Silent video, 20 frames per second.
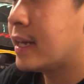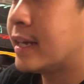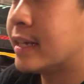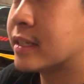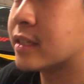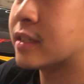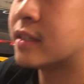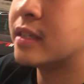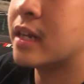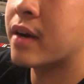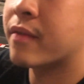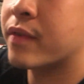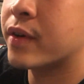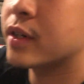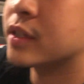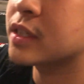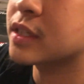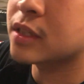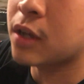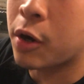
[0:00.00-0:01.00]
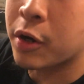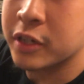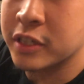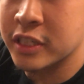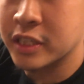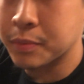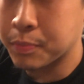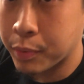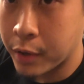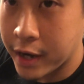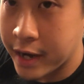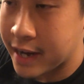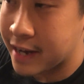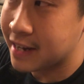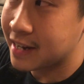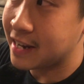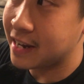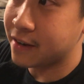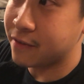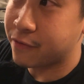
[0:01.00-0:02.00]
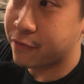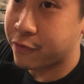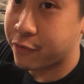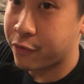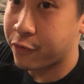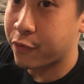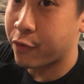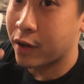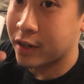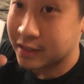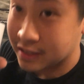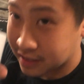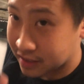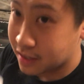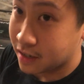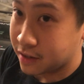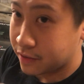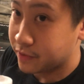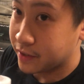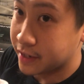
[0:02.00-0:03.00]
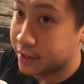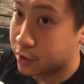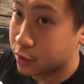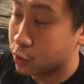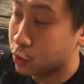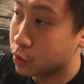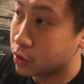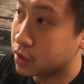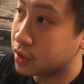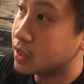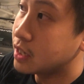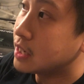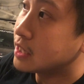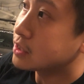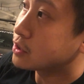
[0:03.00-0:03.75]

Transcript: is never start spraying in front of the intercooler.